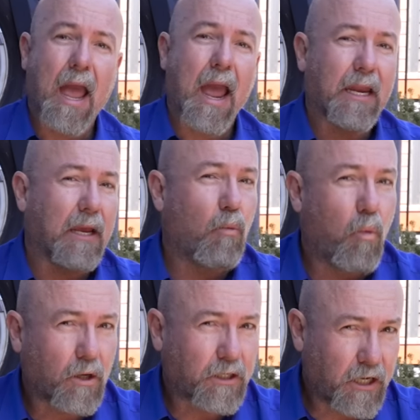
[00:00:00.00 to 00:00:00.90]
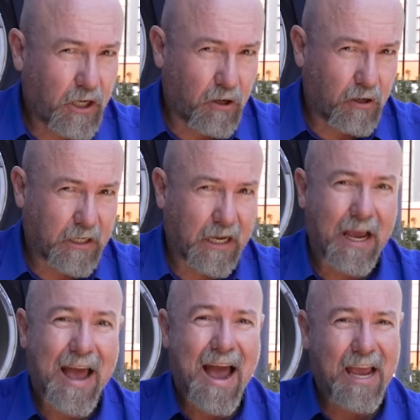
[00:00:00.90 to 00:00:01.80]
and he wasn't
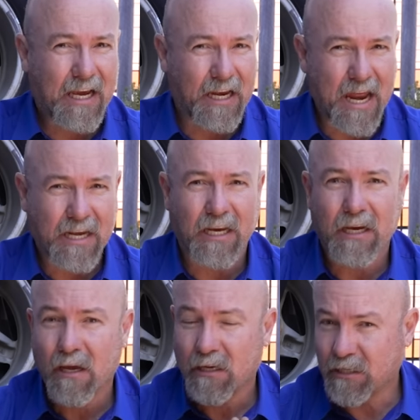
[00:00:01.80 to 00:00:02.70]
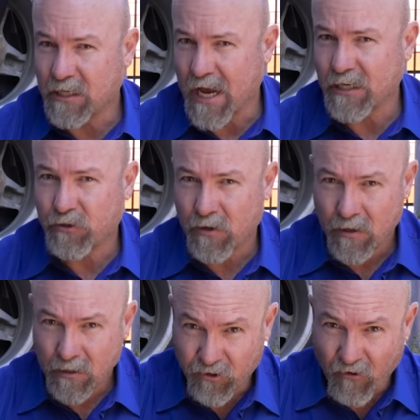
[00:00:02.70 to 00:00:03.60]
using a kinetic snatch
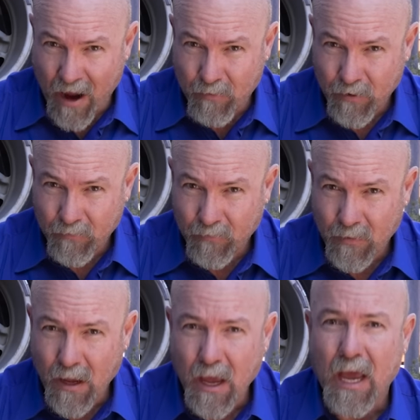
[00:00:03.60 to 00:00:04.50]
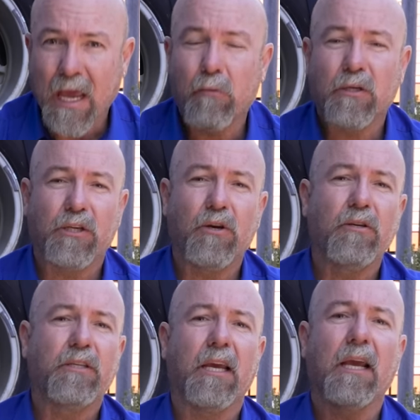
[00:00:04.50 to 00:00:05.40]
strap. He was
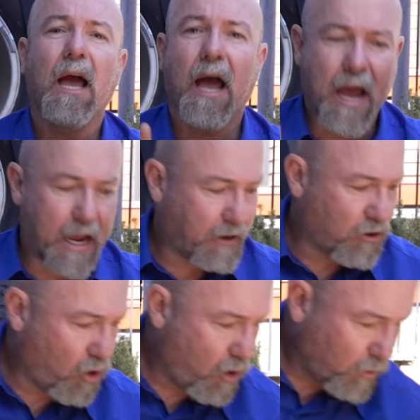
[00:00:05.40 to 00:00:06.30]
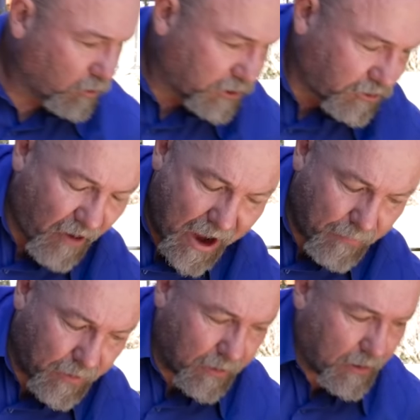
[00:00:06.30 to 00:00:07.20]
using a normal
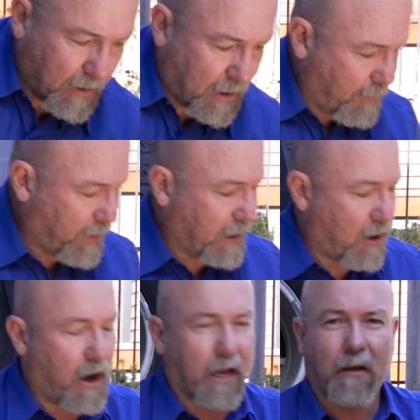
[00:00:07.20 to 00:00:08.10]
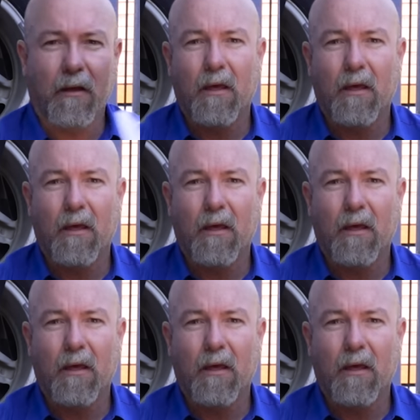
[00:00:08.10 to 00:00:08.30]
strap, a bit like